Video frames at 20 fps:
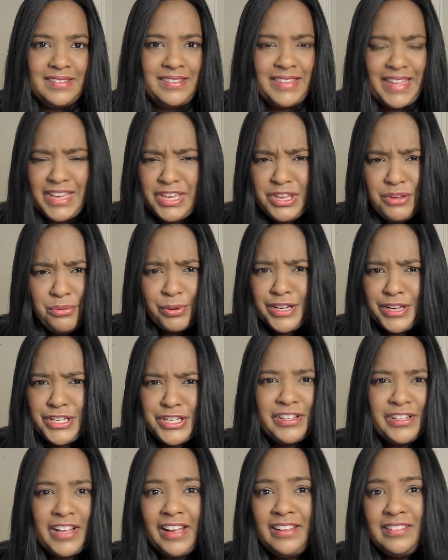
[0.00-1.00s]
Thank you,
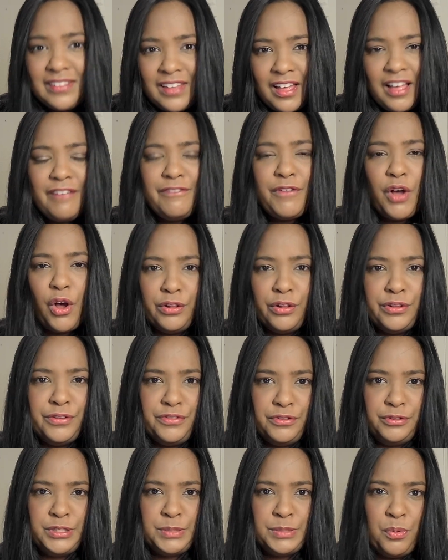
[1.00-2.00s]
Rachel. I love all of
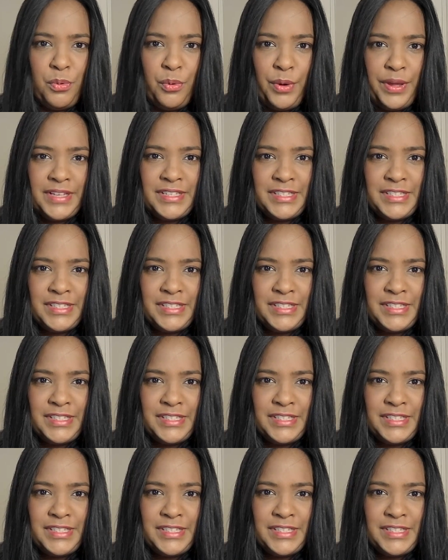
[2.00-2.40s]
those points,